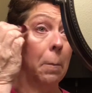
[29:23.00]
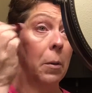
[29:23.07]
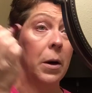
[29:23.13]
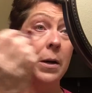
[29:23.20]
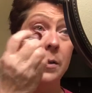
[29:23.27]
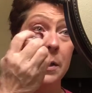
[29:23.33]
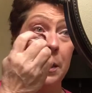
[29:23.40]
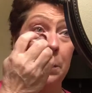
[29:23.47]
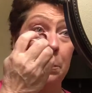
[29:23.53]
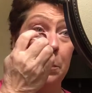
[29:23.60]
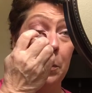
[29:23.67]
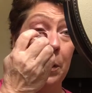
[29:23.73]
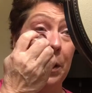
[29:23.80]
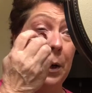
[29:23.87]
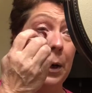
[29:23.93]
Press in
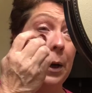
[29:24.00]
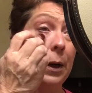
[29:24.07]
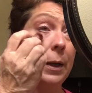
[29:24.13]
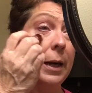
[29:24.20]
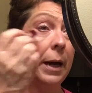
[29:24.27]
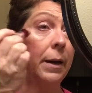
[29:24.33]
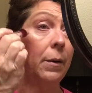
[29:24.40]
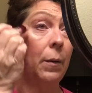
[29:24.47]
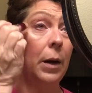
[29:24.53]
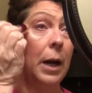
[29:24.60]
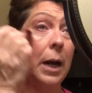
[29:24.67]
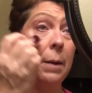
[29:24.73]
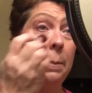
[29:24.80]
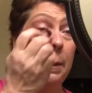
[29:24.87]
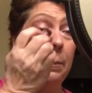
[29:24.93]
pretty good. Now I know a
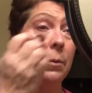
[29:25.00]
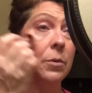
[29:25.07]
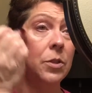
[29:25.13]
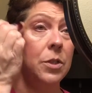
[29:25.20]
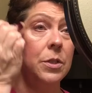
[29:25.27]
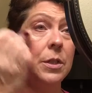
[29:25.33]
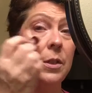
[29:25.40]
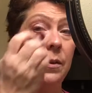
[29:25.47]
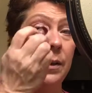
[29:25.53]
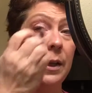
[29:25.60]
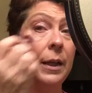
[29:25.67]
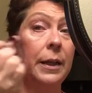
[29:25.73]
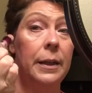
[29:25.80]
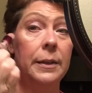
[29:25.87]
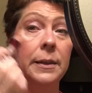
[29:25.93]
lot of people just do
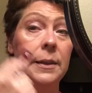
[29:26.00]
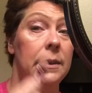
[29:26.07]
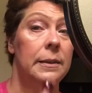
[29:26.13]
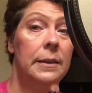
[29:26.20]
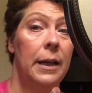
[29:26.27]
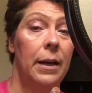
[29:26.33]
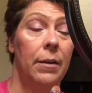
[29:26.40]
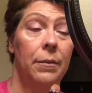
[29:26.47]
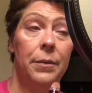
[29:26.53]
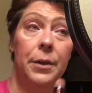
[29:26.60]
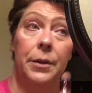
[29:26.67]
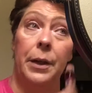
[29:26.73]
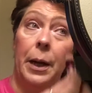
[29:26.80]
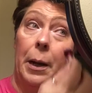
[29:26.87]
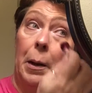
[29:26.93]
this. I don't
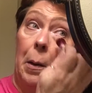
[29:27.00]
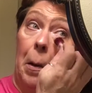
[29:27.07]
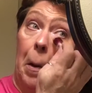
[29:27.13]
do that.